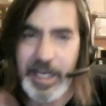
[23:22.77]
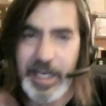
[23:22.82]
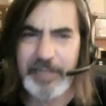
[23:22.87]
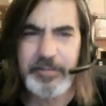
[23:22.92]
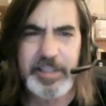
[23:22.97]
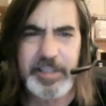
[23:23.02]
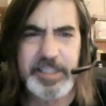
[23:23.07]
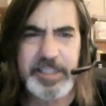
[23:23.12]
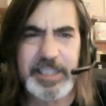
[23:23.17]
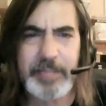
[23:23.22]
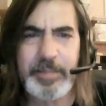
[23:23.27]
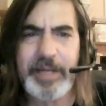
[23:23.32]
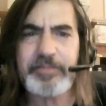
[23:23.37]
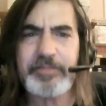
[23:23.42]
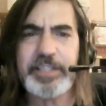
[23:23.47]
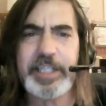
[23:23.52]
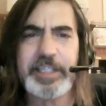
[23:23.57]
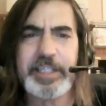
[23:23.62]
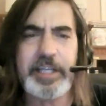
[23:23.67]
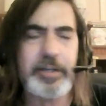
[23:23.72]
definitely stop by.
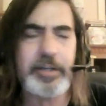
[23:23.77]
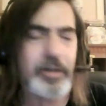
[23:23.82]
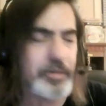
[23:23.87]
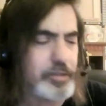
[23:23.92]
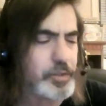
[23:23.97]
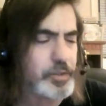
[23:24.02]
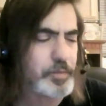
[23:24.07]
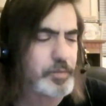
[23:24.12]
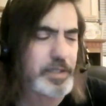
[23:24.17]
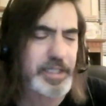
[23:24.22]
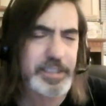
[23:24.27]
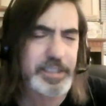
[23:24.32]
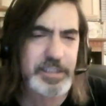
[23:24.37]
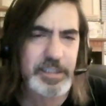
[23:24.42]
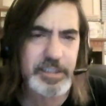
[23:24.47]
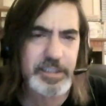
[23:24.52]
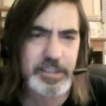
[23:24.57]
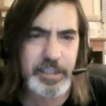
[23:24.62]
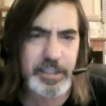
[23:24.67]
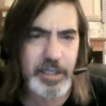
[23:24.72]
I've checked out all those
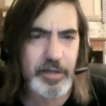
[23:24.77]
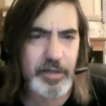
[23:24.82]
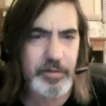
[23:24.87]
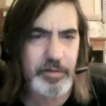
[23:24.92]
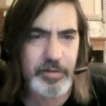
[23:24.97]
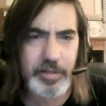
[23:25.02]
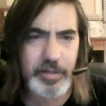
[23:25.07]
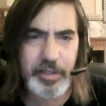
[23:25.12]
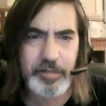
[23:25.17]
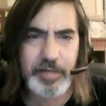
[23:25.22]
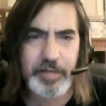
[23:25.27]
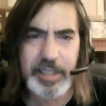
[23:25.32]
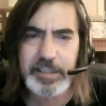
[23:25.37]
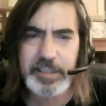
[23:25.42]
places. They're great